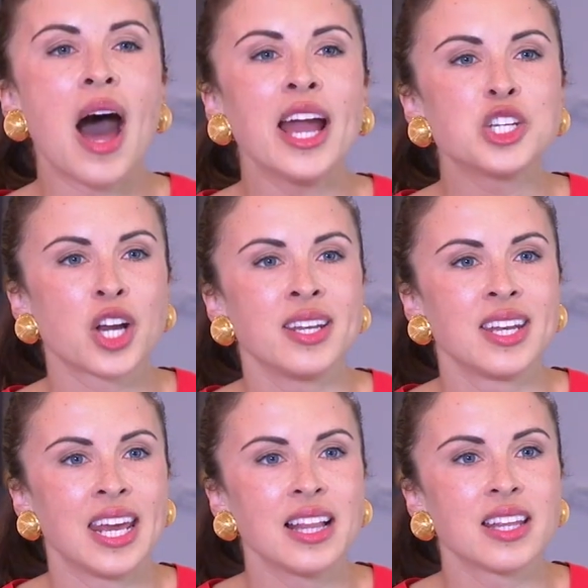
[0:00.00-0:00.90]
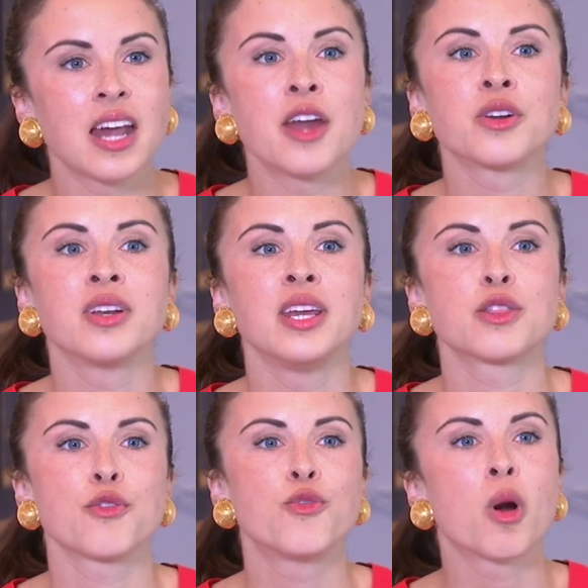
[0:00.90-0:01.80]
I trained in England
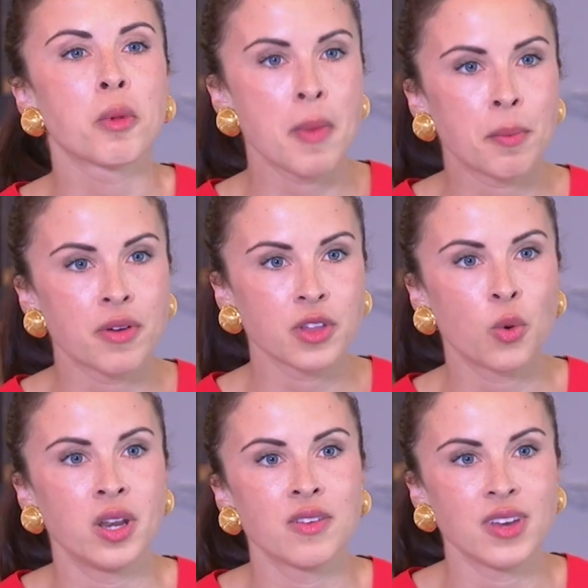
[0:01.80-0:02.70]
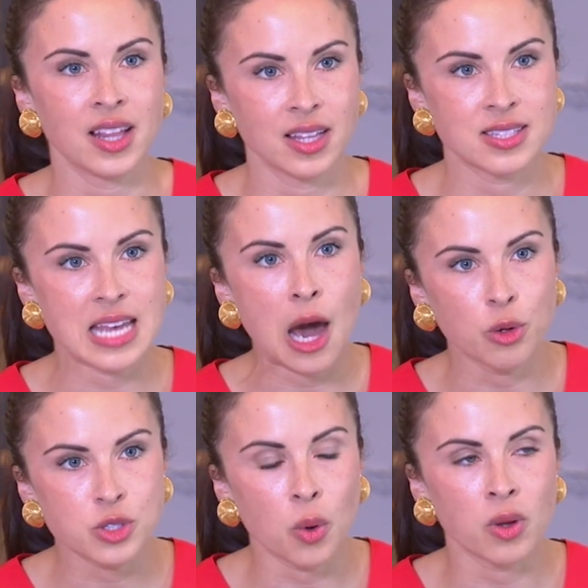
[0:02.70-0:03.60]
underneath a former member of the Queen of England's
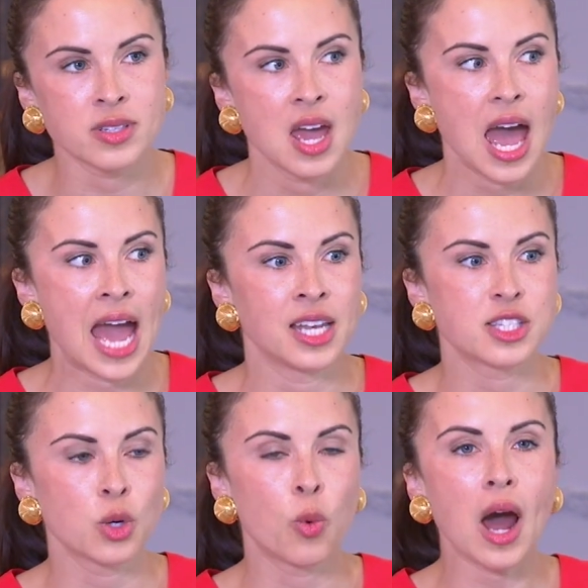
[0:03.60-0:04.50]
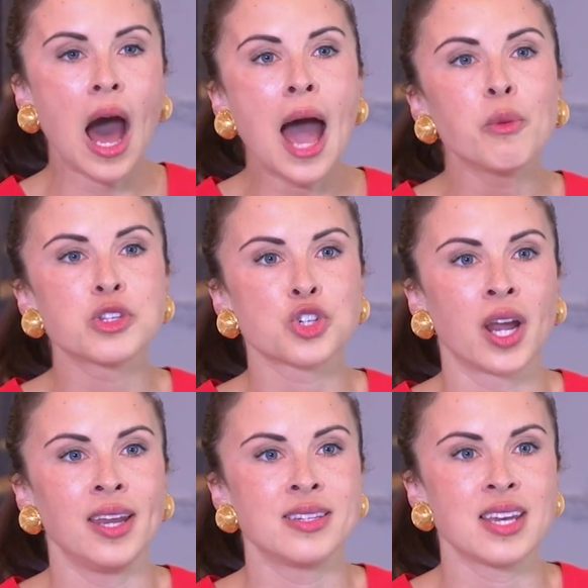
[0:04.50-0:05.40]
household. And so what I was
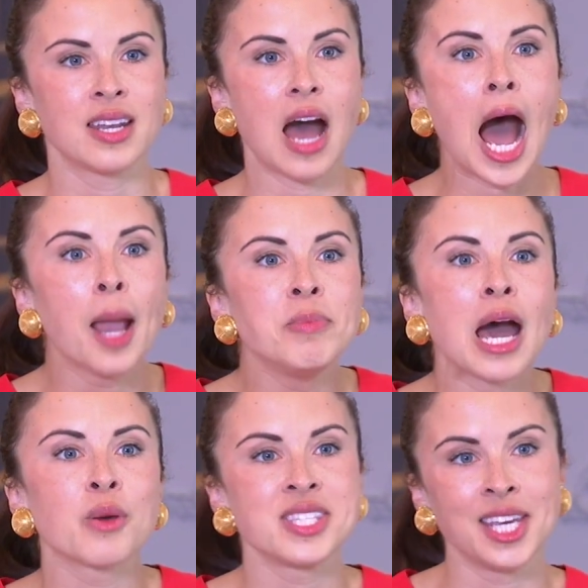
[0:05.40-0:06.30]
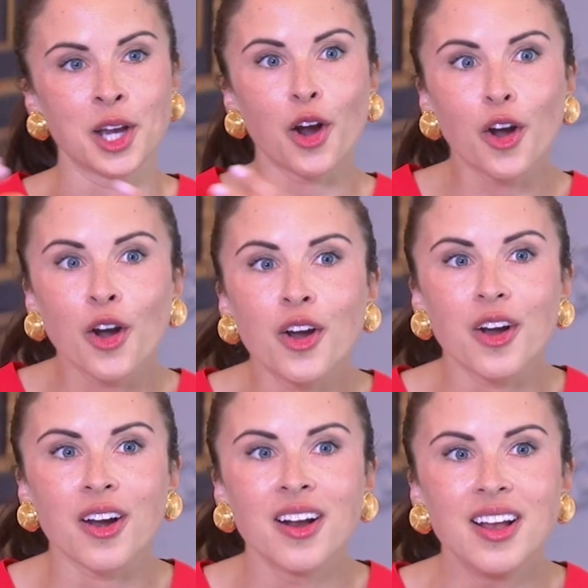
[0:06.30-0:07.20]
trained in, I'm now seeing
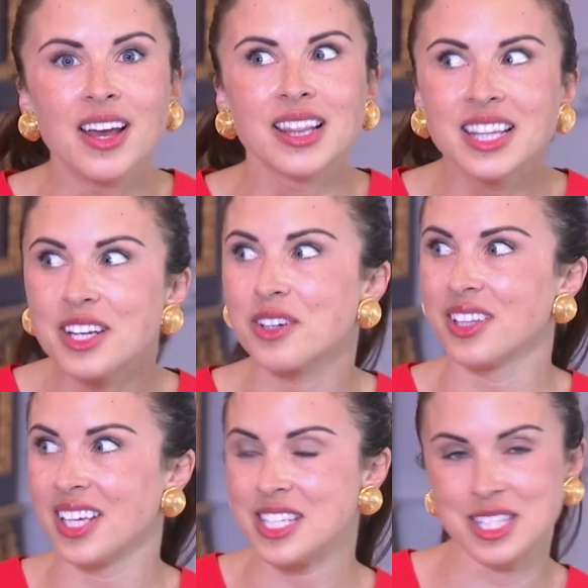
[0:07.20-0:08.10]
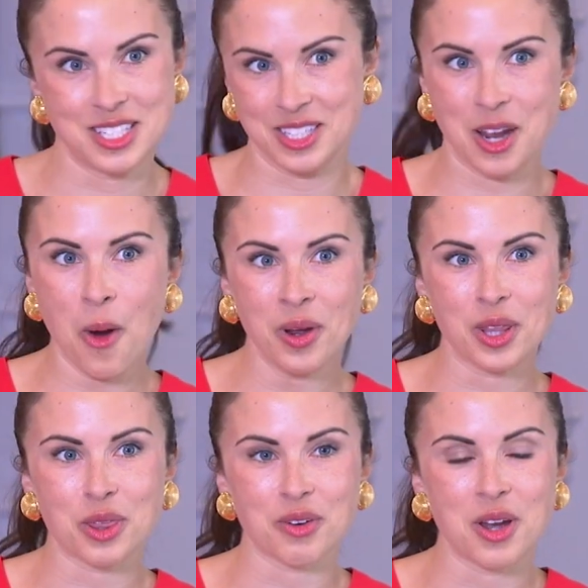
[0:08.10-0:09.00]
her literally
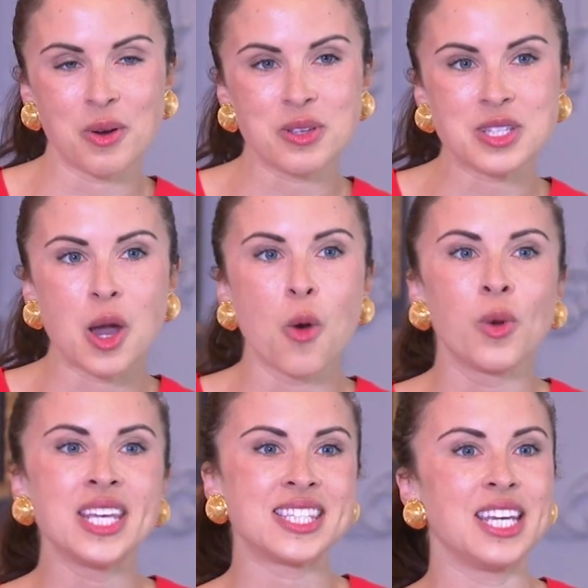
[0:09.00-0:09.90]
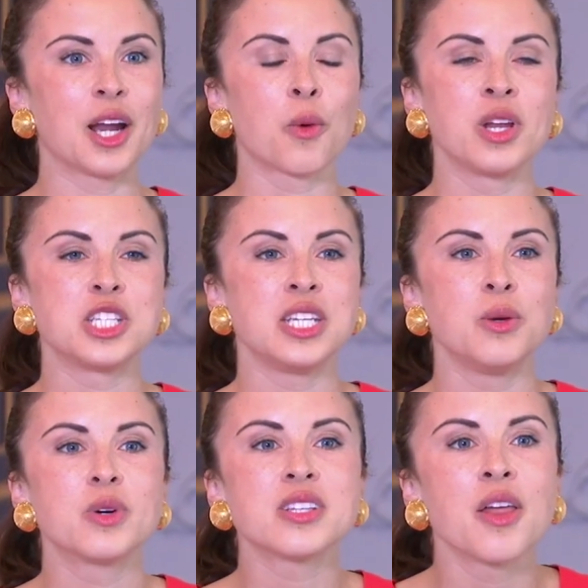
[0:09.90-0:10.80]
going through. So we see her when she
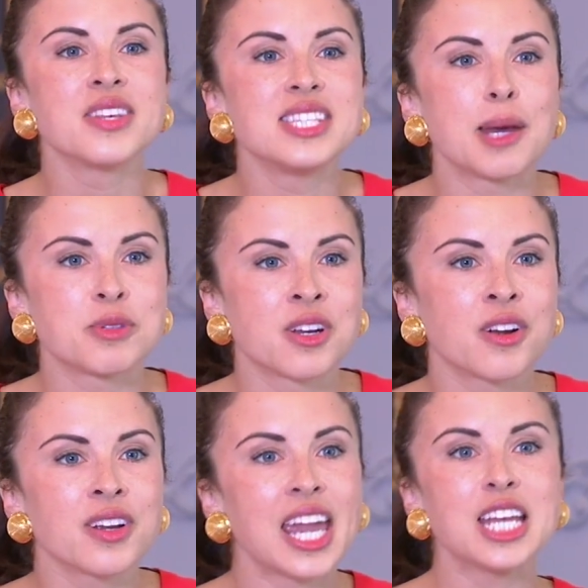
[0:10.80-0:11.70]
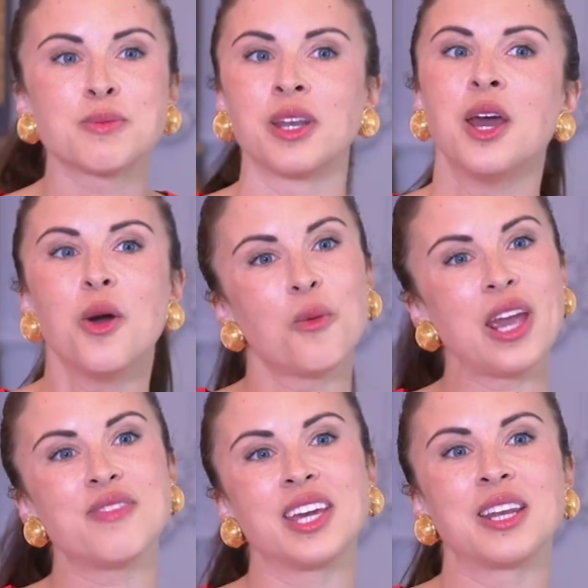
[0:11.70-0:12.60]
was on the steps in her engagement,
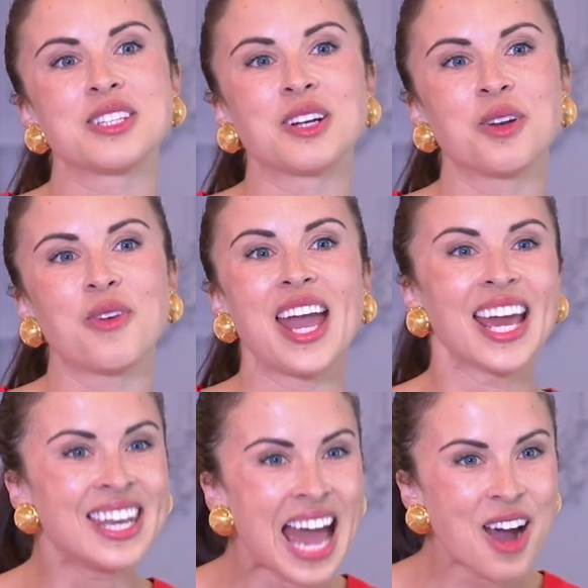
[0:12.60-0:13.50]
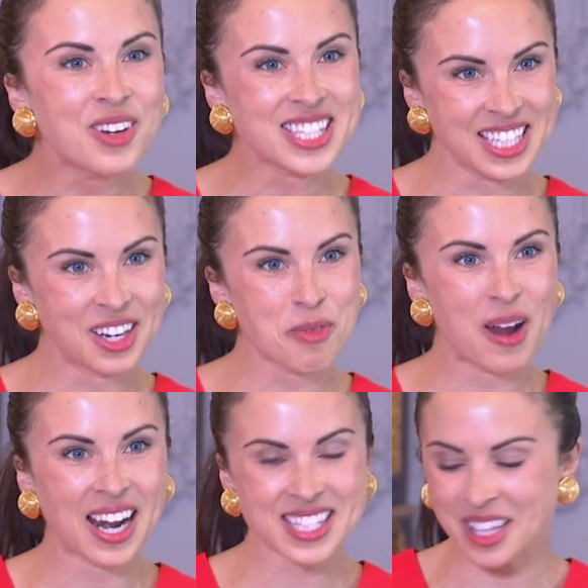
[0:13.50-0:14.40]
waving in a certain way. And now we see her
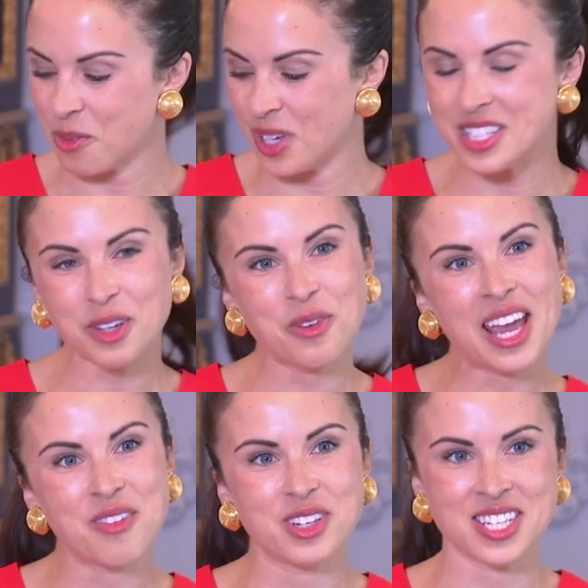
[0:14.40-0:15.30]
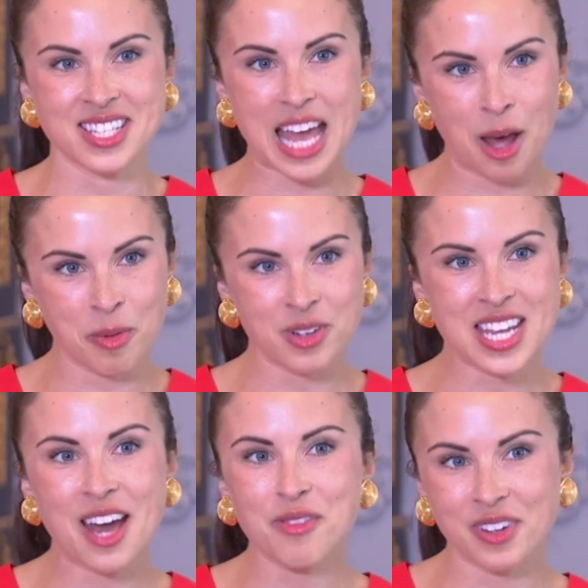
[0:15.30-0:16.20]
practicing the Windsor wave, which is elbow
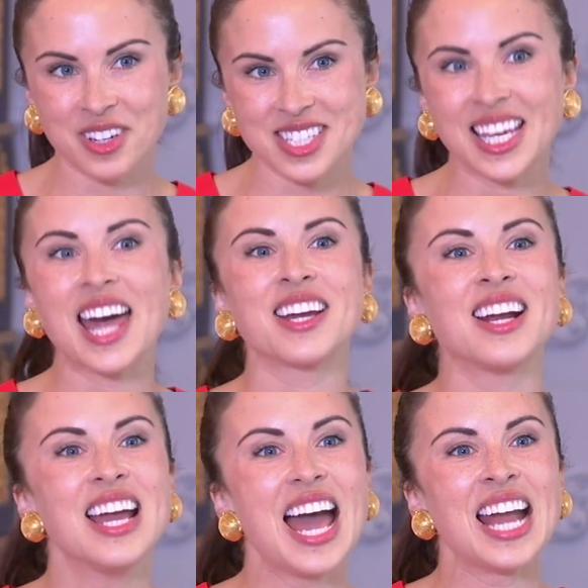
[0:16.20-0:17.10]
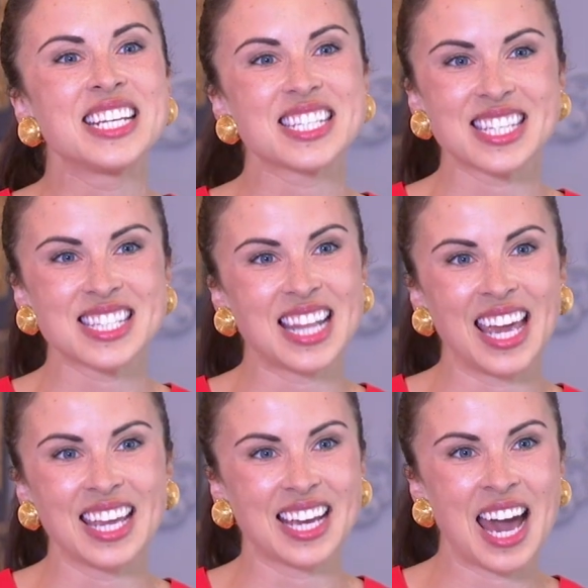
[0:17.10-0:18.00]
down, fingers together, and just a
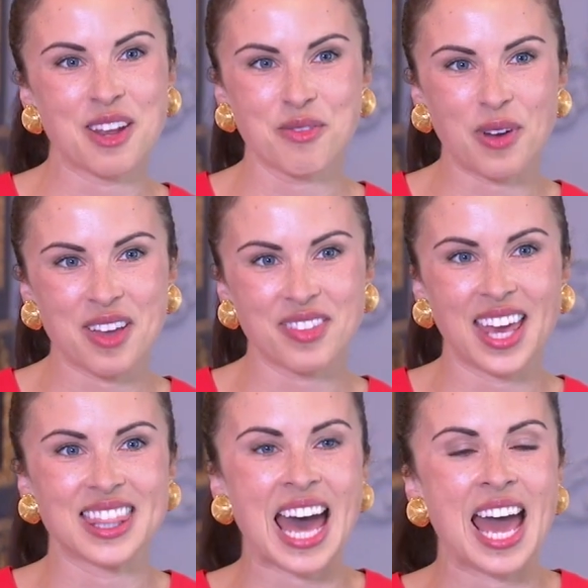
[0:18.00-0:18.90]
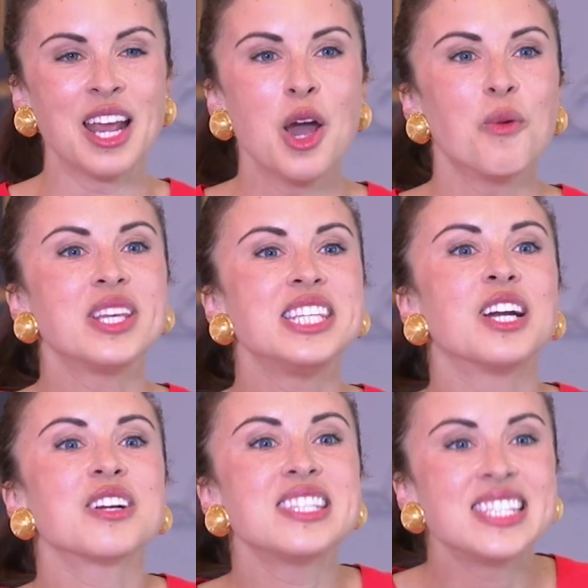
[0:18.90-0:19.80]
slight kind of wave like that. We see
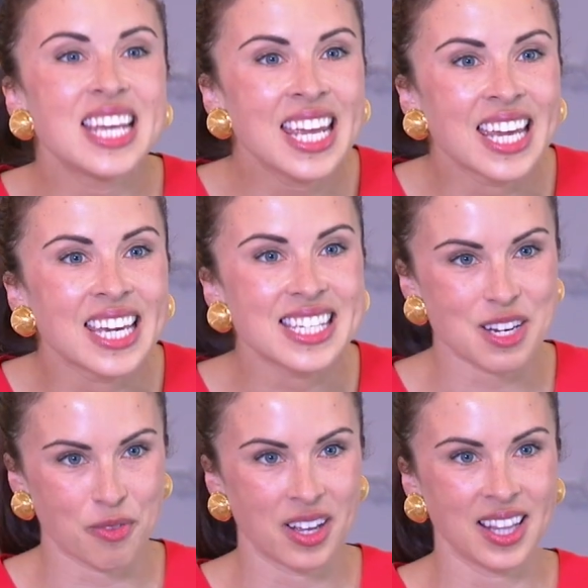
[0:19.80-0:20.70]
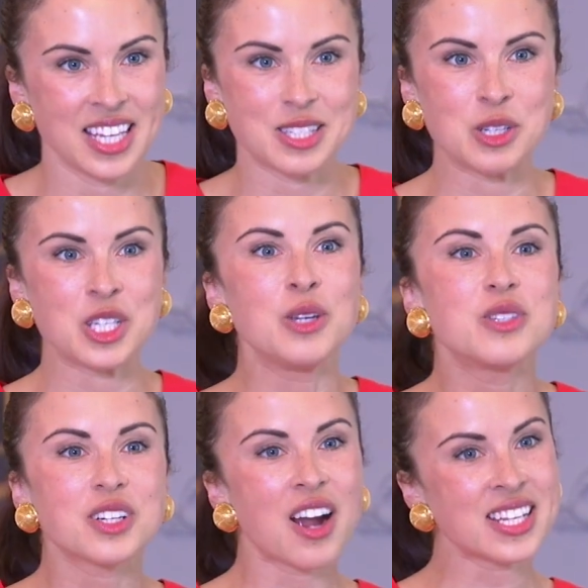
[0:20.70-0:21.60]
her sitting differently. So she
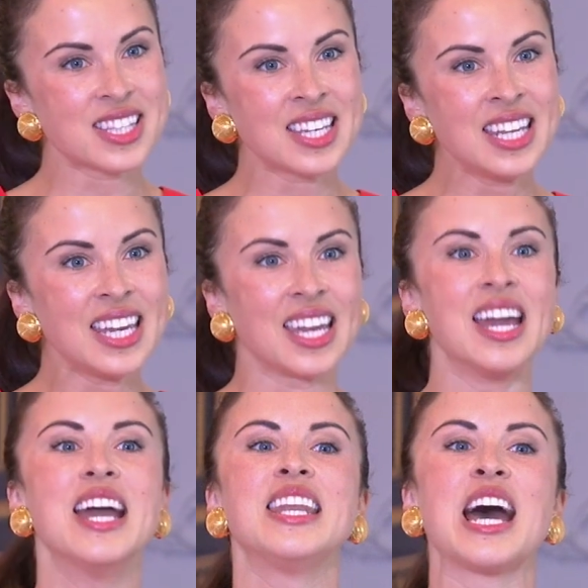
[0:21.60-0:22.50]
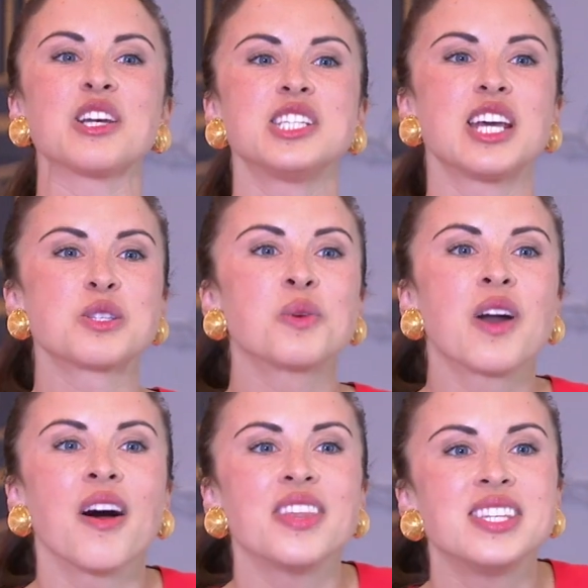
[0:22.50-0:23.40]
used to cross the knee. Now she does what we
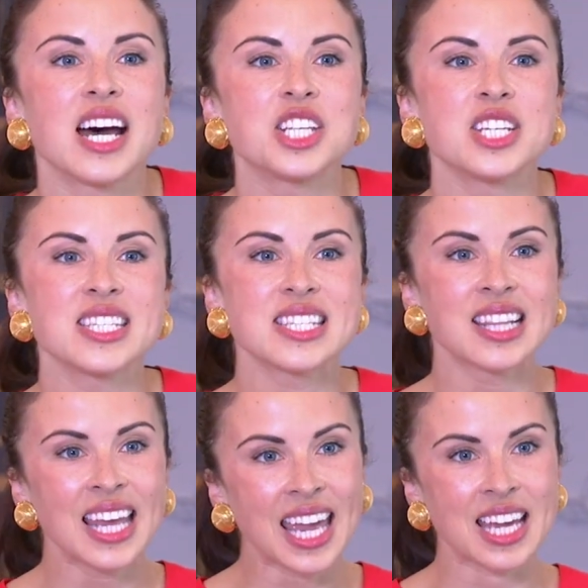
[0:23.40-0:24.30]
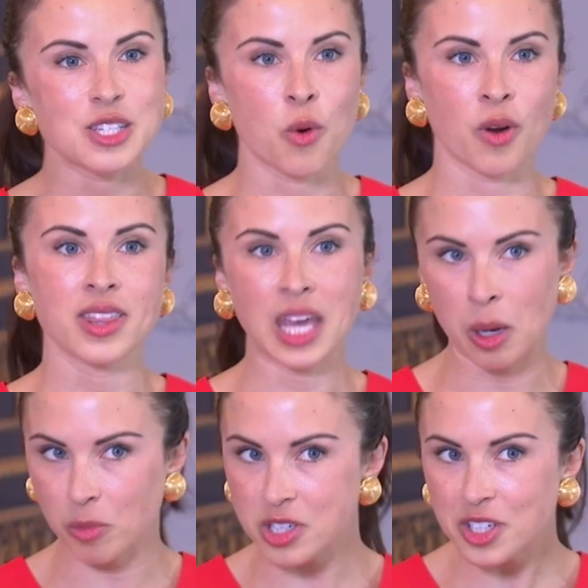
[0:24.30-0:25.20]
call the Duchess slant or the
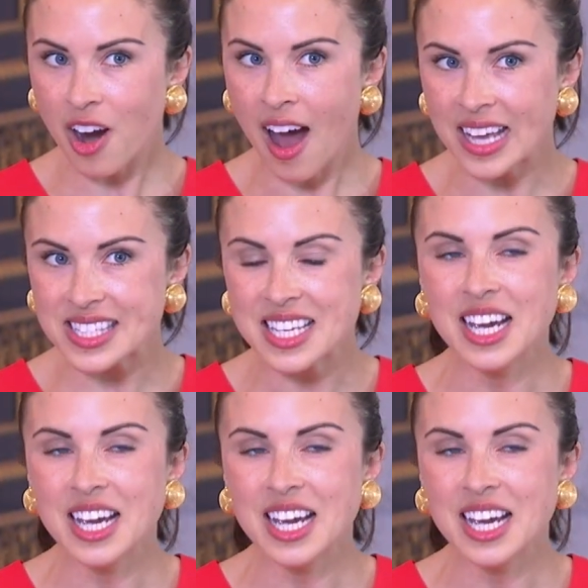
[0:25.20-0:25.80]
Cambridge cross.